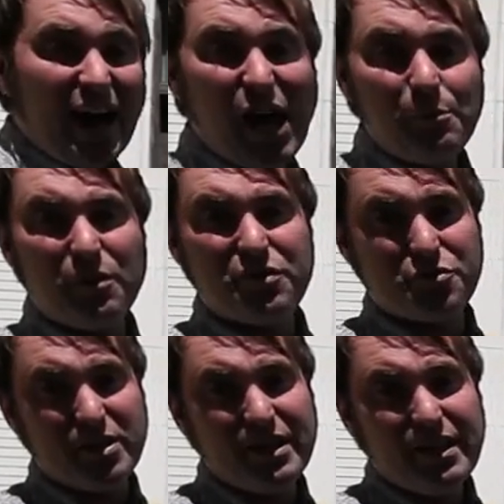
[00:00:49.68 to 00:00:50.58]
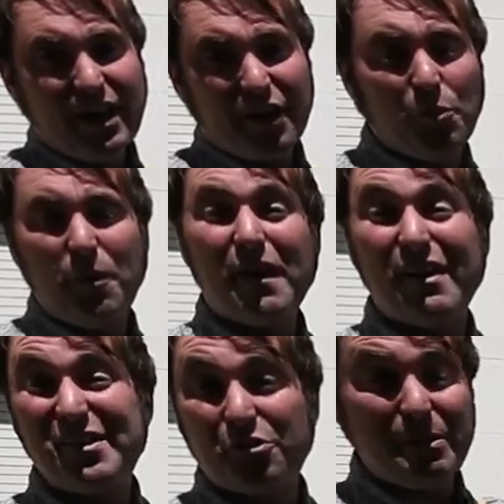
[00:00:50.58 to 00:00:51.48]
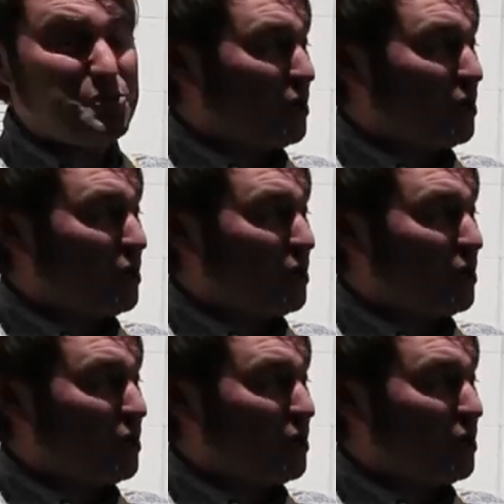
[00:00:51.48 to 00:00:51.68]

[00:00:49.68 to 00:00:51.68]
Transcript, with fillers: Albert Street and opened their ice cream